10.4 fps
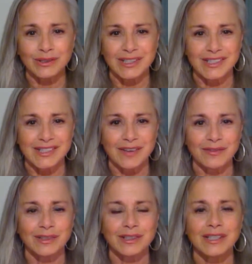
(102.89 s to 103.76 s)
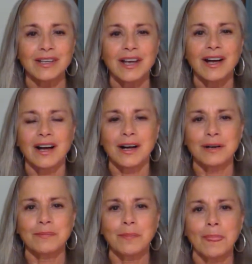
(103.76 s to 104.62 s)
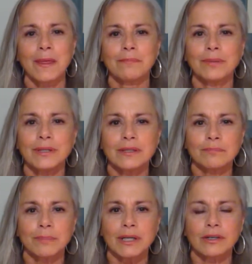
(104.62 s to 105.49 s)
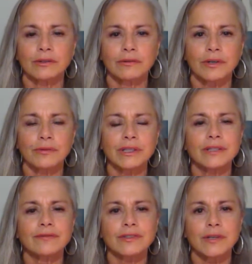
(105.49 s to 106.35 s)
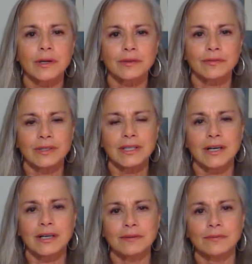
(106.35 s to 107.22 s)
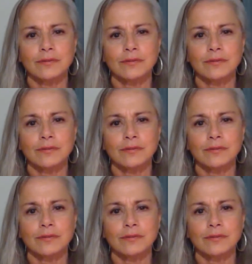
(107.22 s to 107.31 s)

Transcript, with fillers: It's definitely um, been by Kirlian photography um,